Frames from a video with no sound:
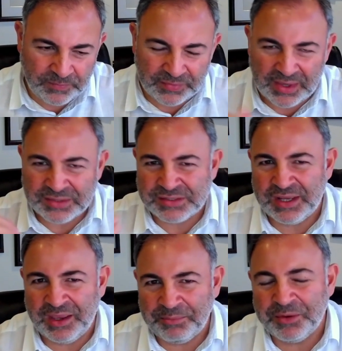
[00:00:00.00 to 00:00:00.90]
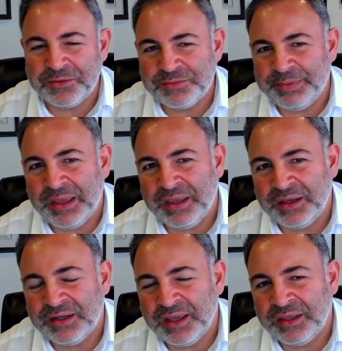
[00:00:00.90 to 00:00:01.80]
As time goes by
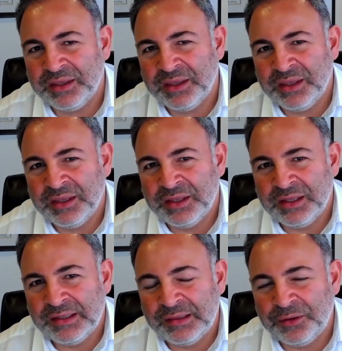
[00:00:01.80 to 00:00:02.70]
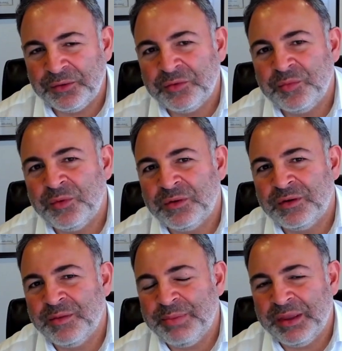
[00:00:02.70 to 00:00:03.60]
and I learn more
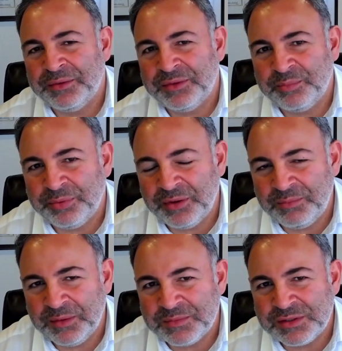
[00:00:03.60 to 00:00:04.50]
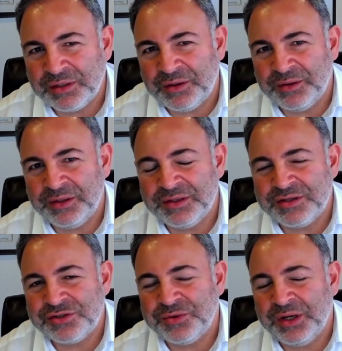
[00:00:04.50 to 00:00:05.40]
about the premium cigar
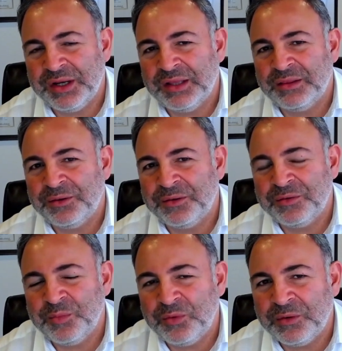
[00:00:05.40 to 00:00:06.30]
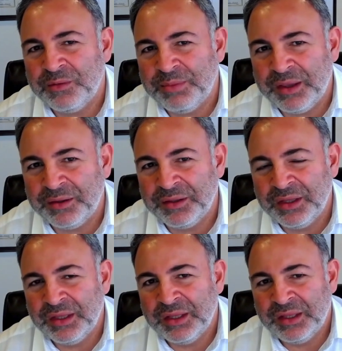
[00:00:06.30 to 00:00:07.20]
industry and I learn more about
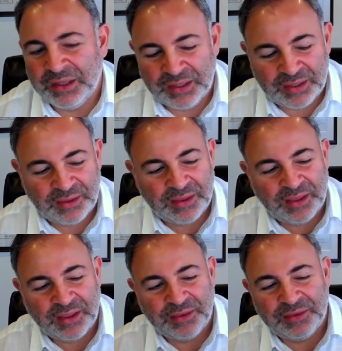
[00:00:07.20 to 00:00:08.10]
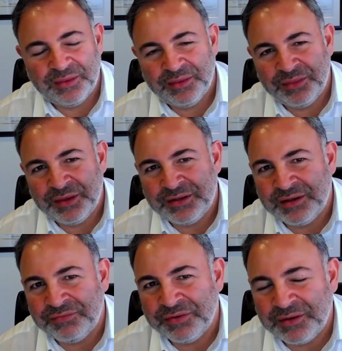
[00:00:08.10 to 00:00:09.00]
the
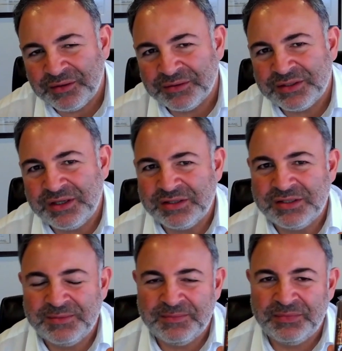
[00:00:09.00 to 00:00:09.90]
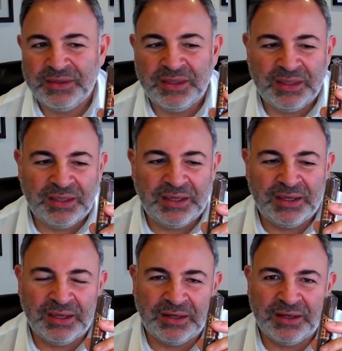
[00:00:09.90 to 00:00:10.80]
difficulties in